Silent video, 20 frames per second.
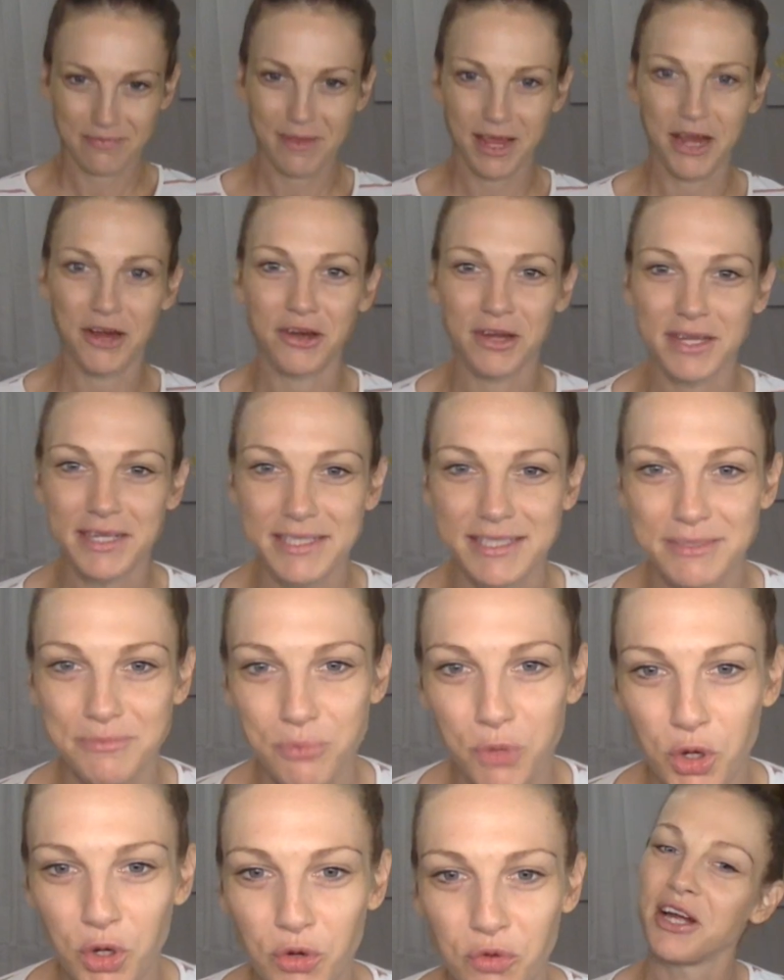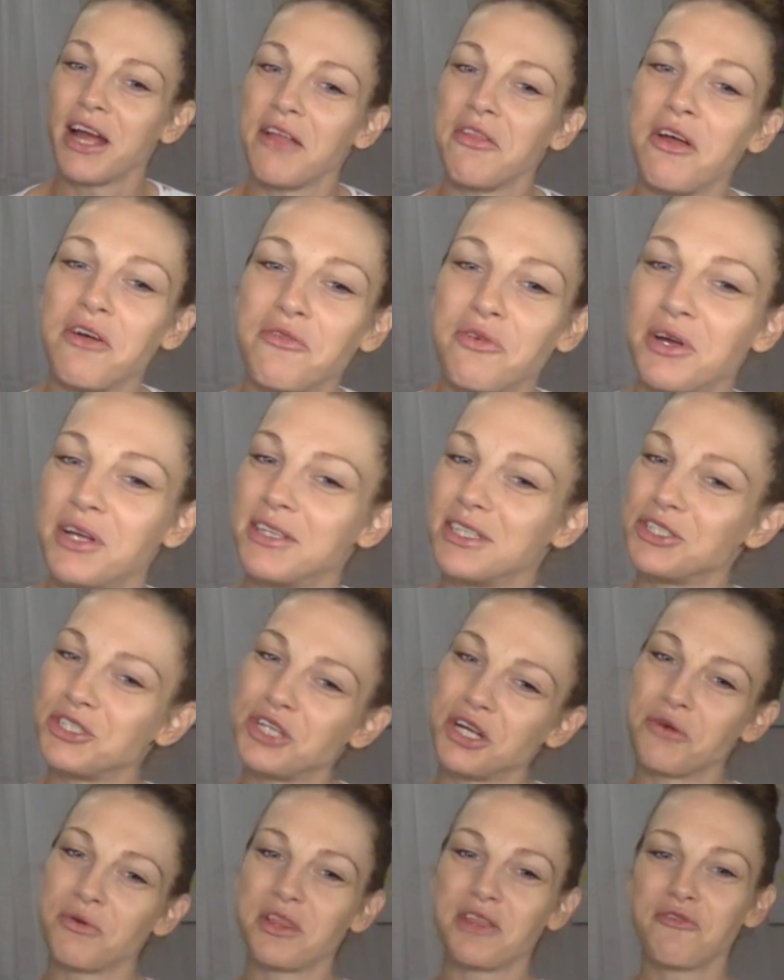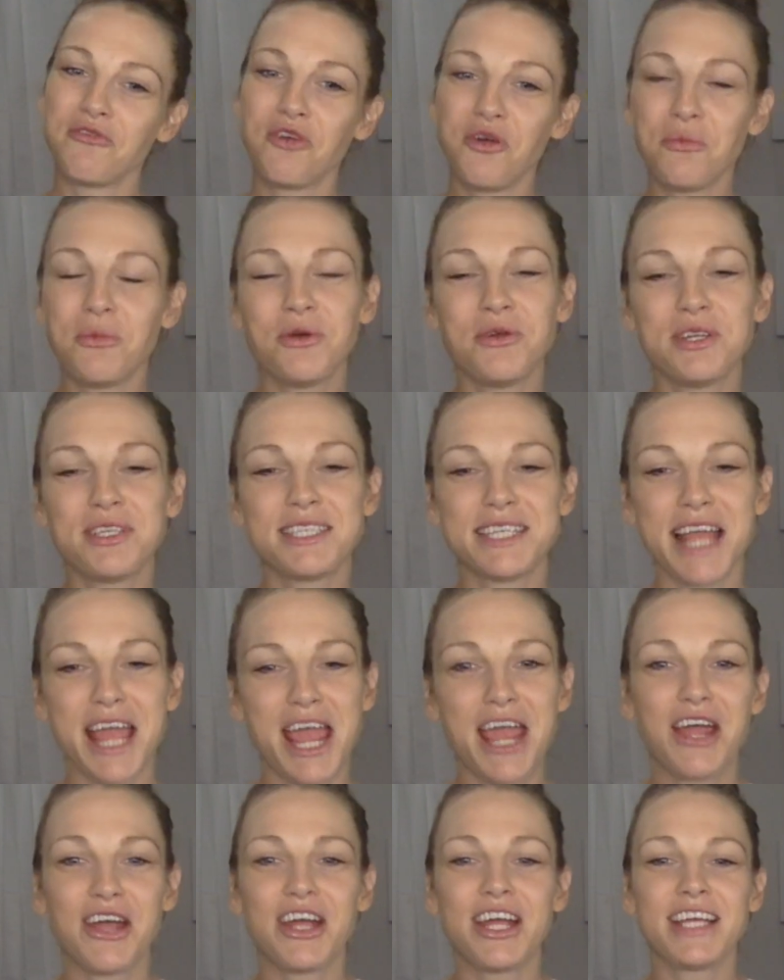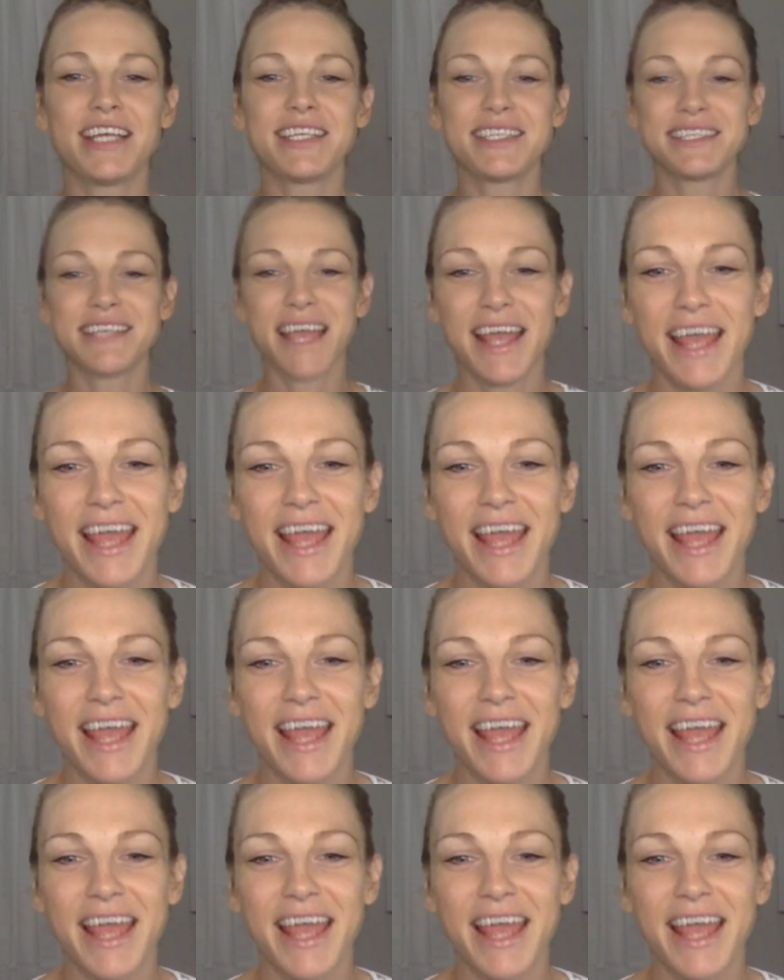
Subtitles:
Aries moon. I love wearing this shirt when the full moon is in Aries,